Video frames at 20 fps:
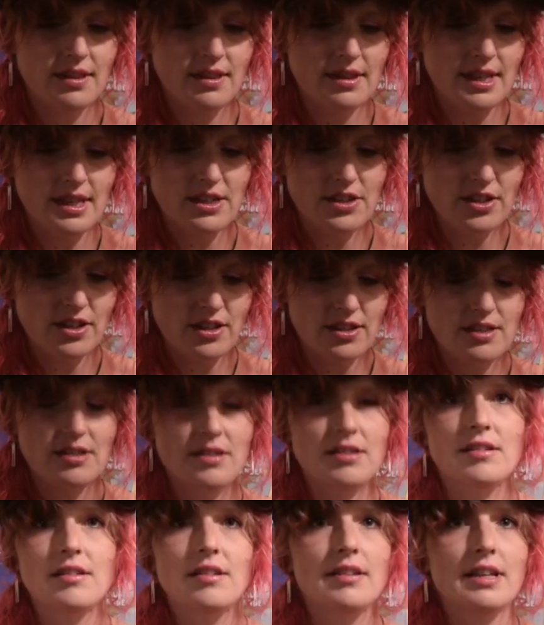They're
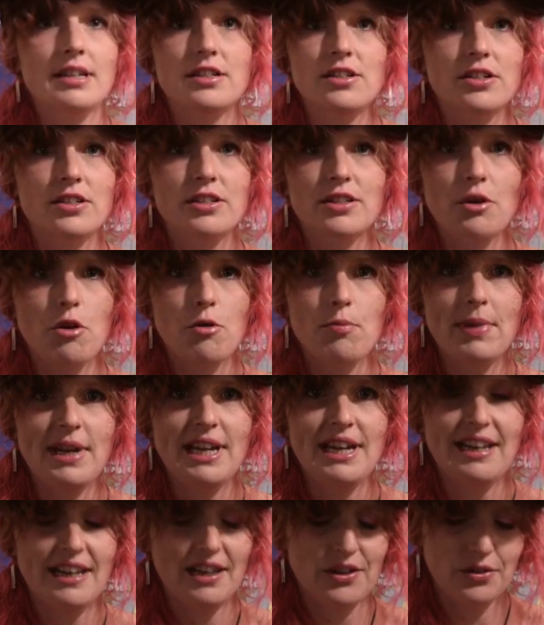just so
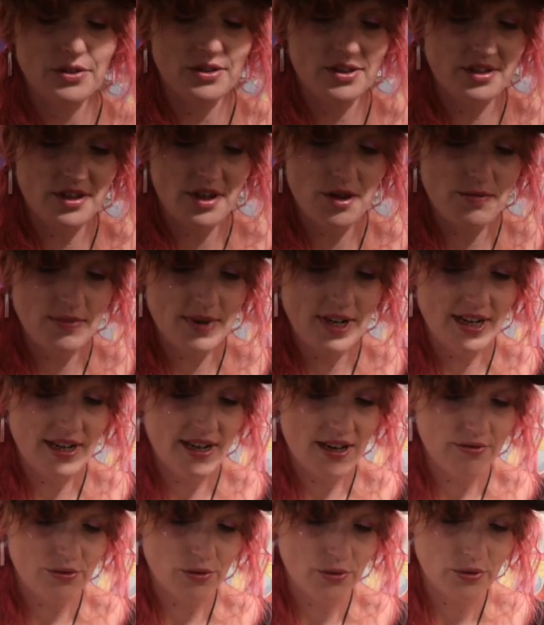appealing on so many
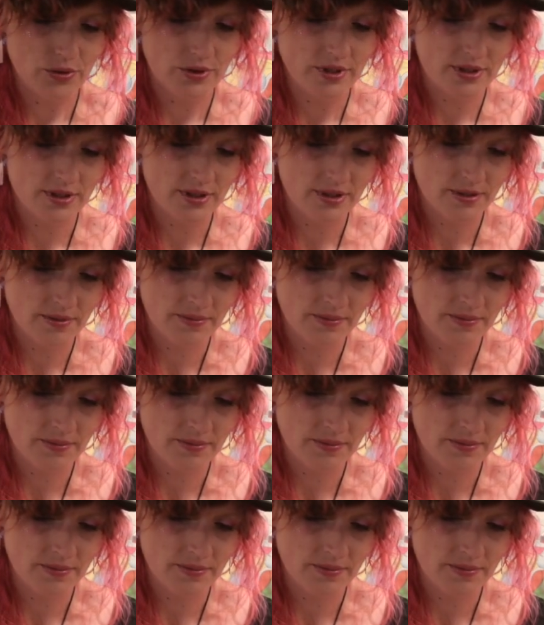levels.